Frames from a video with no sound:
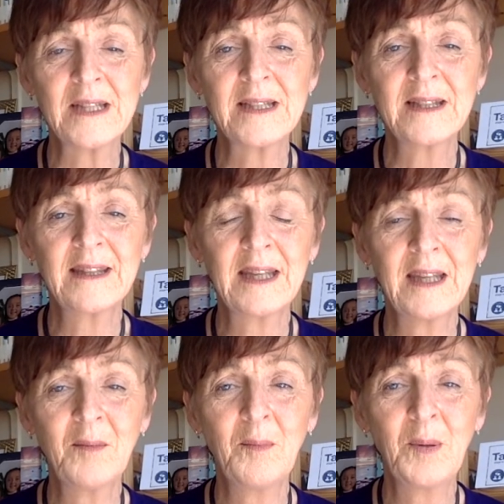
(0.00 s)
To think
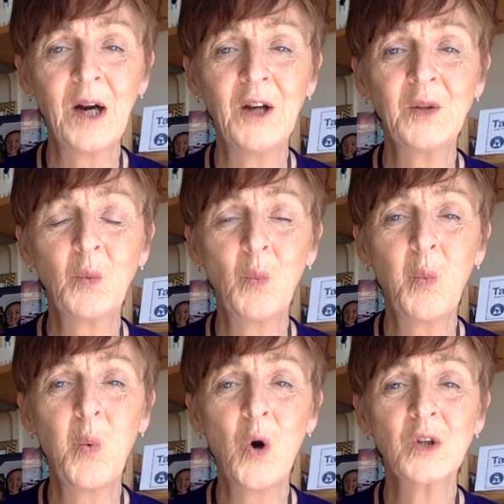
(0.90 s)
about
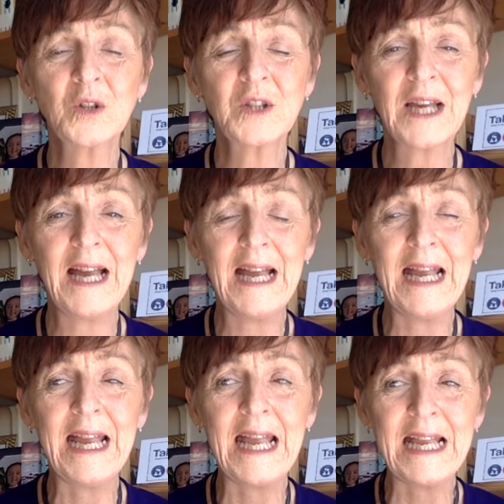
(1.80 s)
what
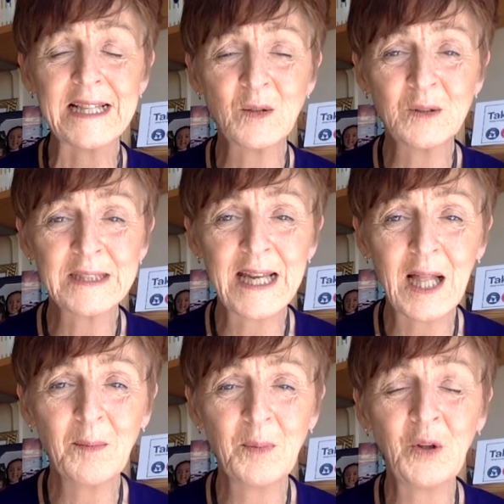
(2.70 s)
is going to
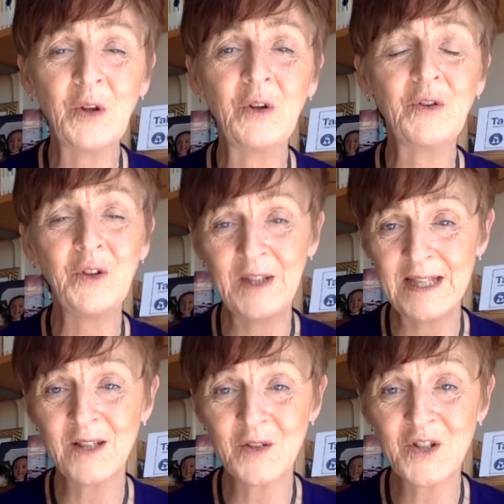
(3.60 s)
help you through
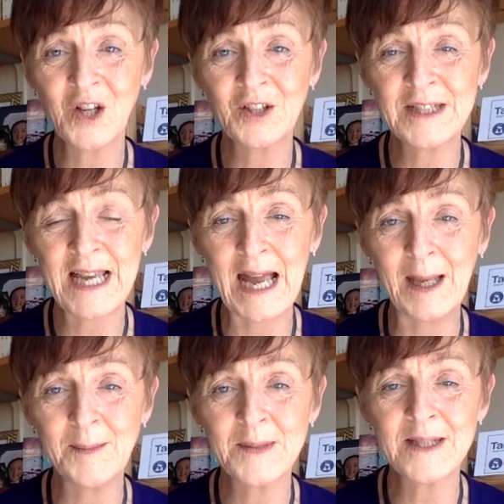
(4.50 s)
these uncertain
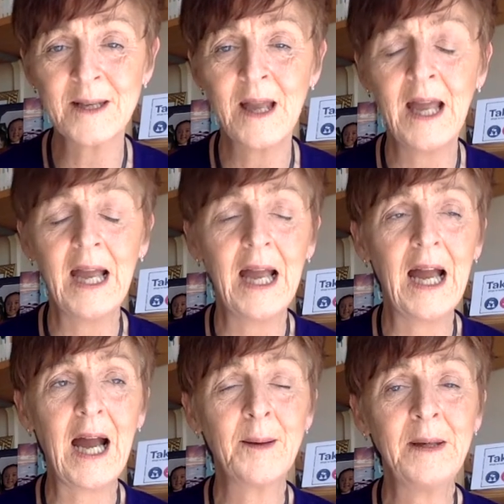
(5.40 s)
times.
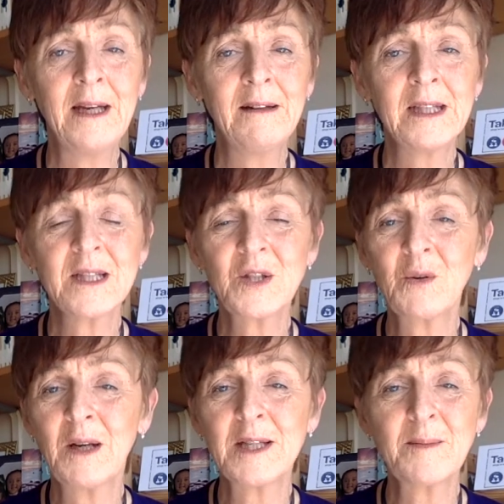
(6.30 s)
I'm hearing
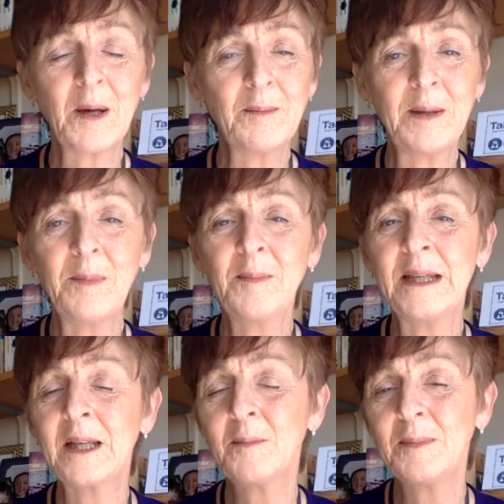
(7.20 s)
stories about people
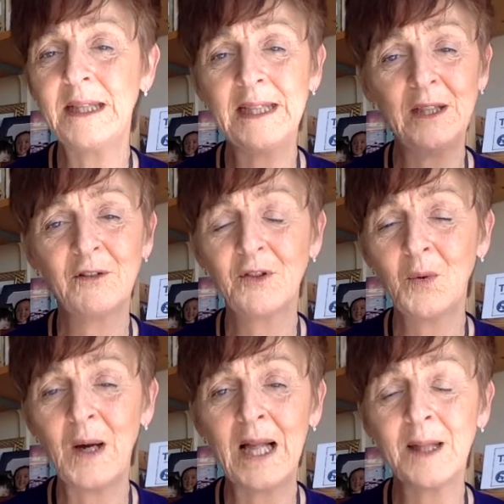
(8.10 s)
being completely
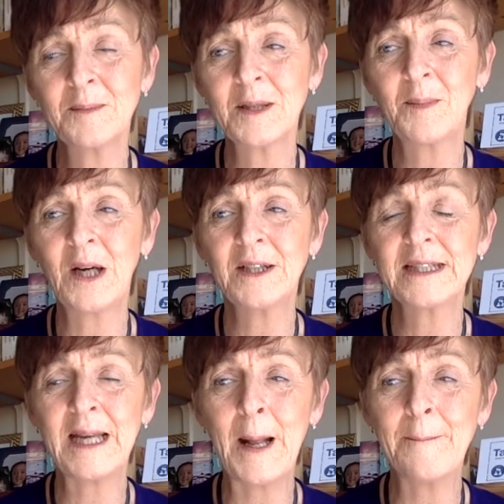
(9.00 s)
overwhelmed about
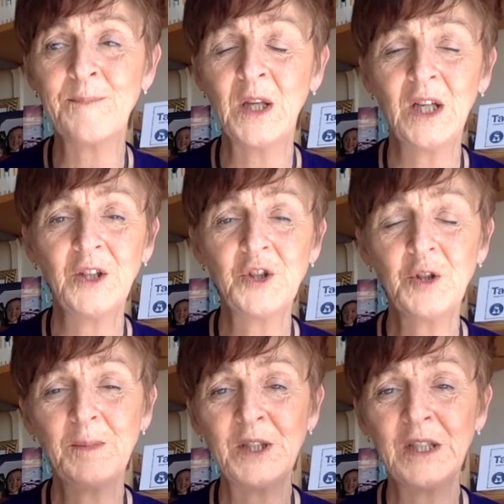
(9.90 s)
you
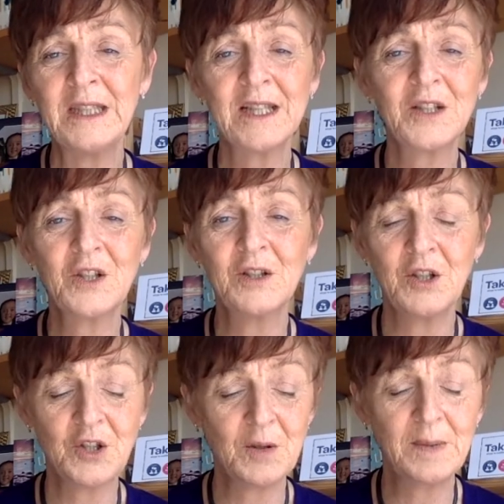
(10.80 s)
should be doing this, you
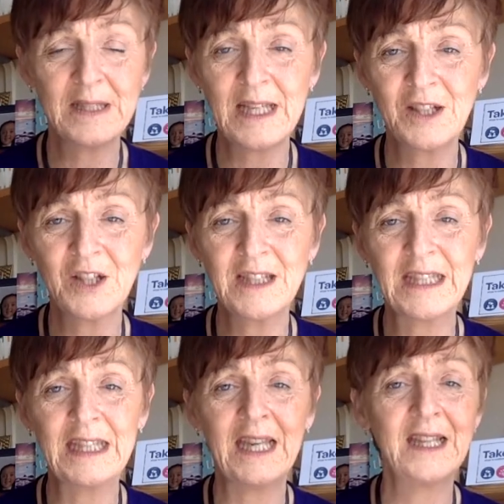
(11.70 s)
should be teaching the
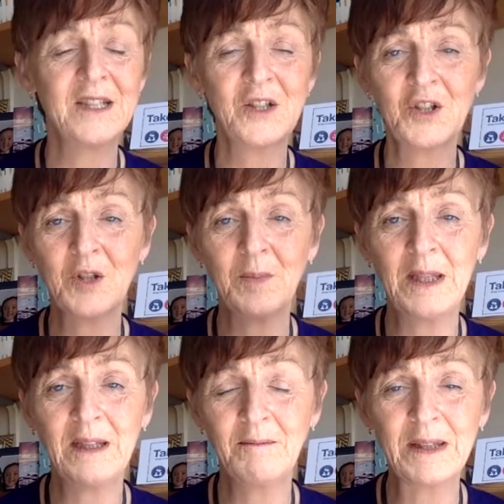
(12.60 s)
kids, you should
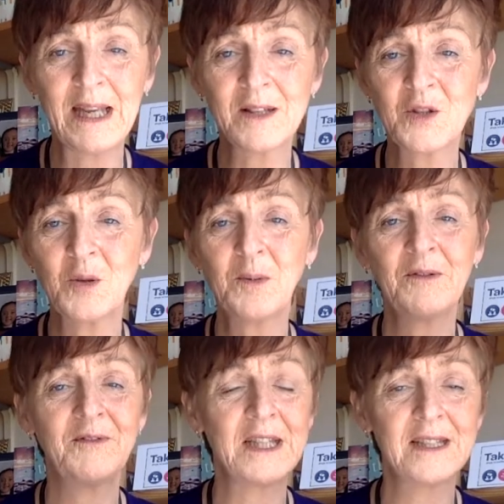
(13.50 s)
be getting super
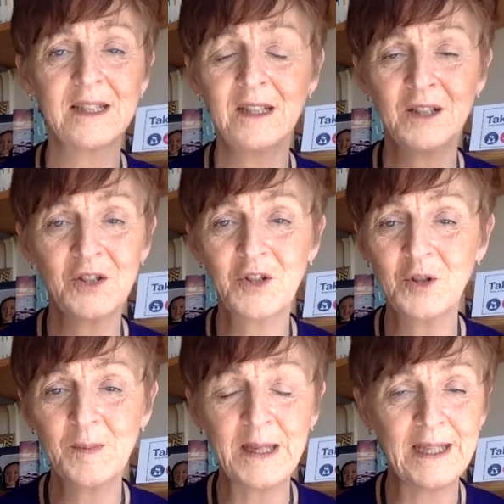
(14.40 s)
fit, you
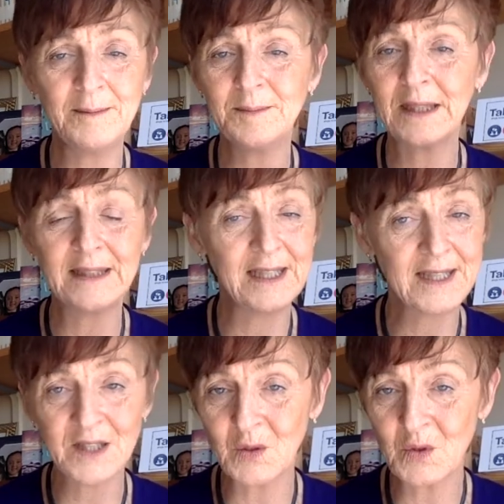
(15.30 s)
should be, the
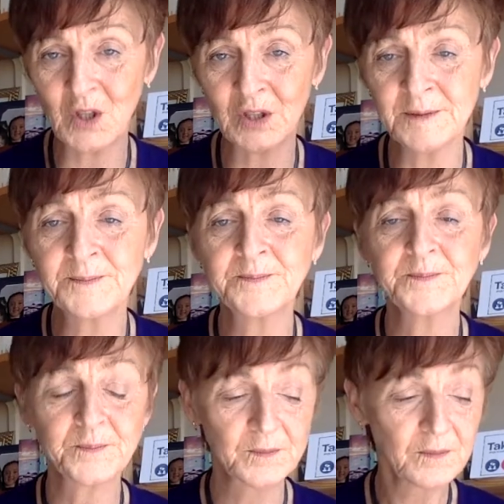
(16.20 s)
list goes on.
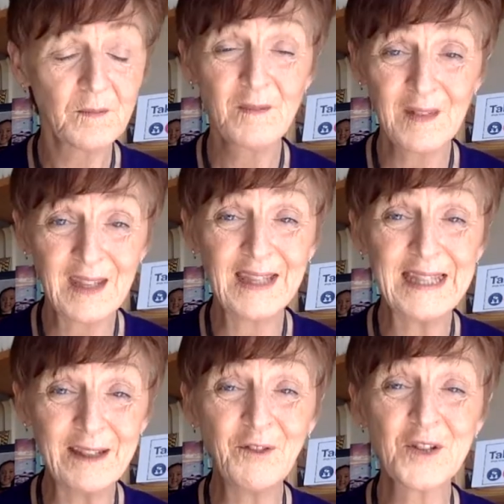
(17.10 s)

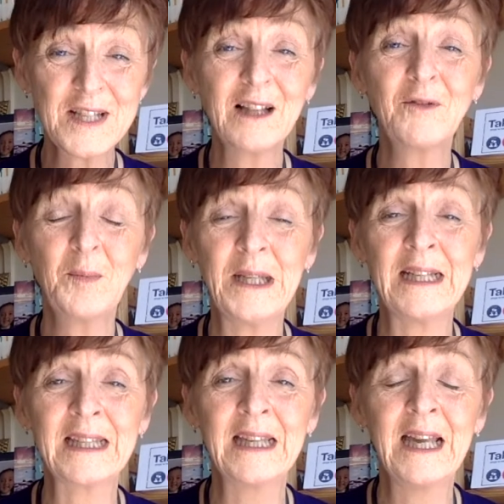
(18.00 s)
Give yourself a
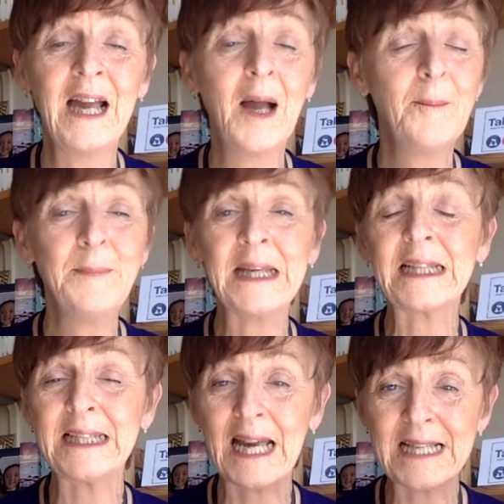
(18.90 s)
break. Make
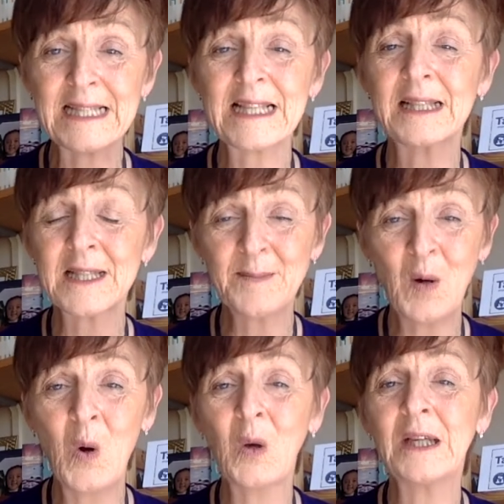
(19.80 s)
it nice and
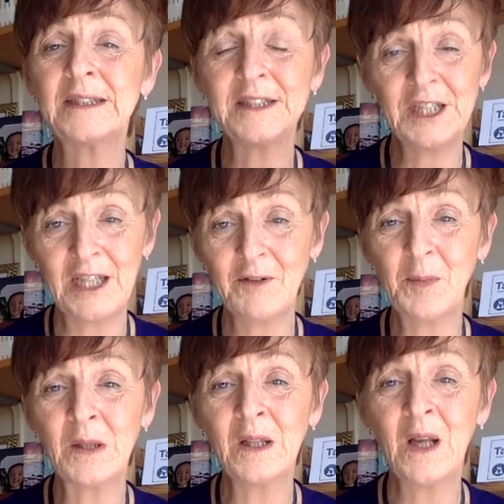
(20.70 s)
small and
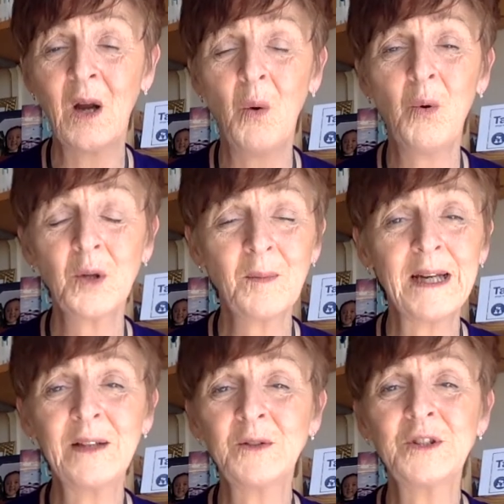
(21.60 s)
achievable. What am
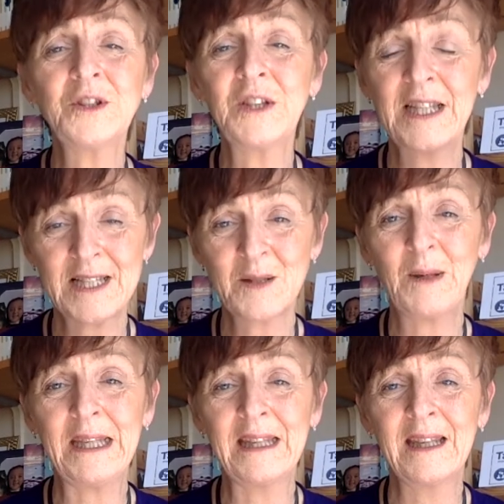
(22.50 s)
I going to do this
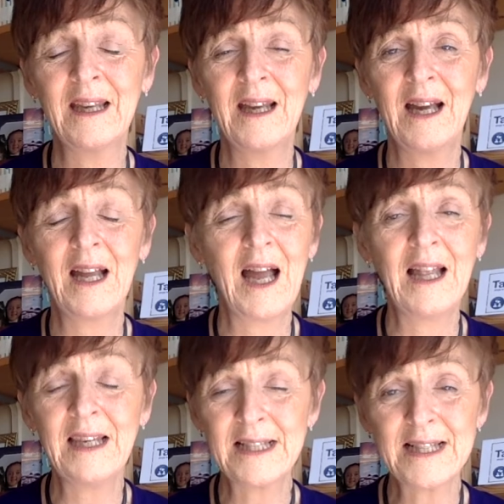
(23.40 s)
week?
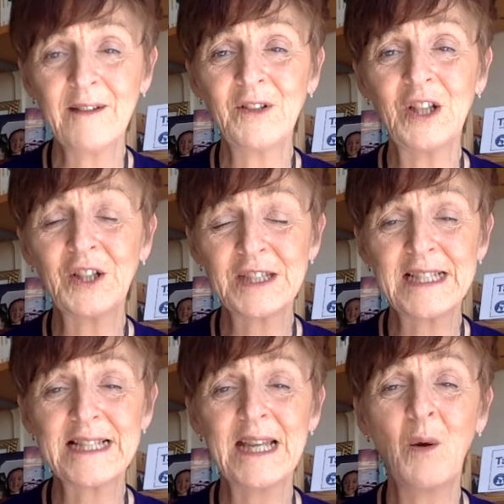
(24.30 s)
Let's have a look
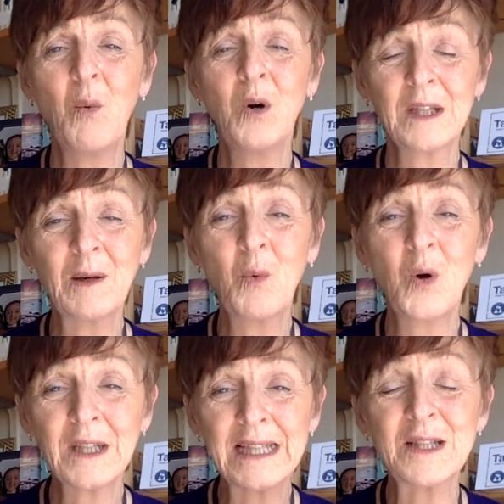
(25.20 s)
to see
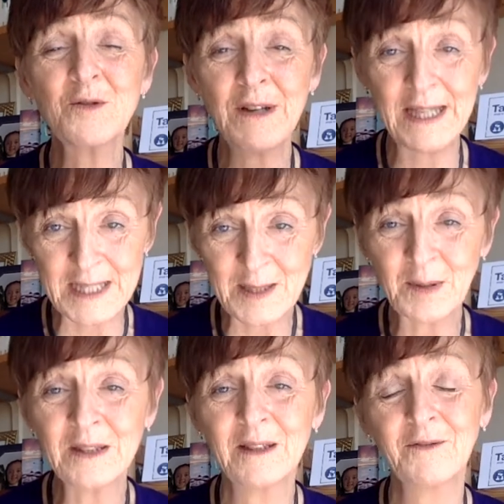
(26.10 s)
what is
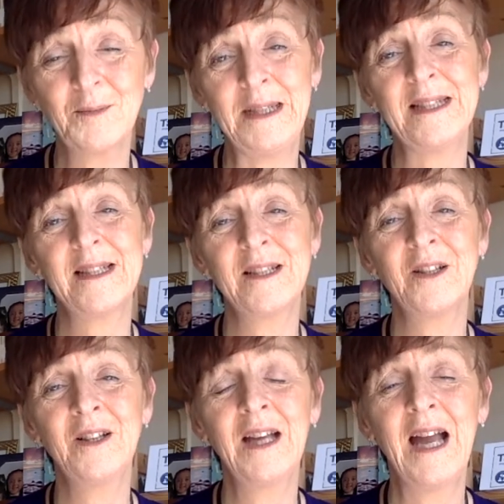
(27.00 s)
reasonable for me to do.